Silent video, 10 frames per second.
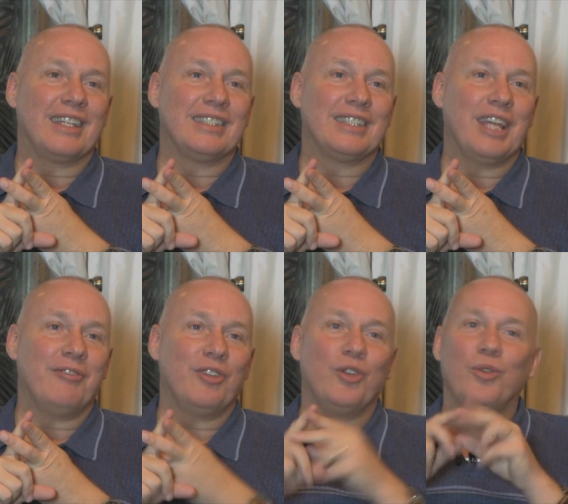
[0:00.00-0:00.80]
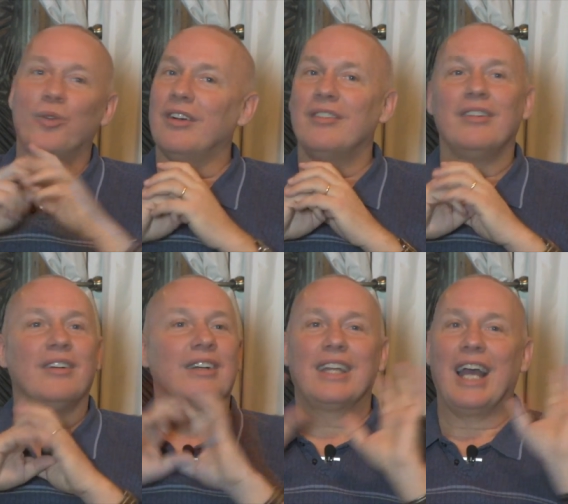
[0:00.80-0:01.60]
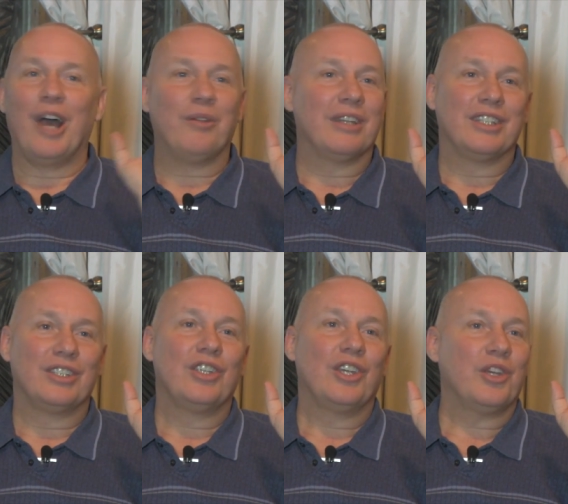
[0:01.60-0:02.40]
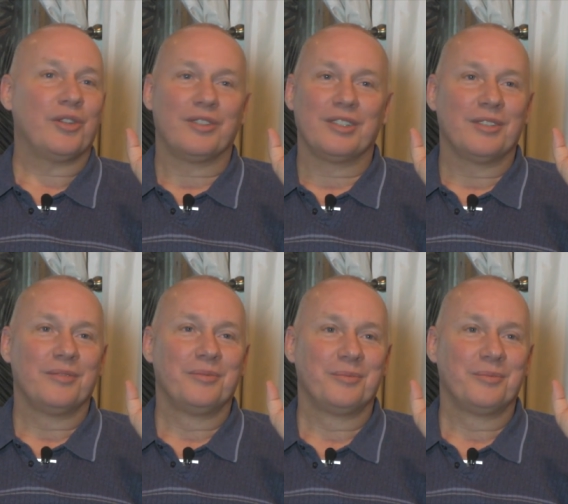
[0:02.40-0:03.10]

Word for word: can save you countless years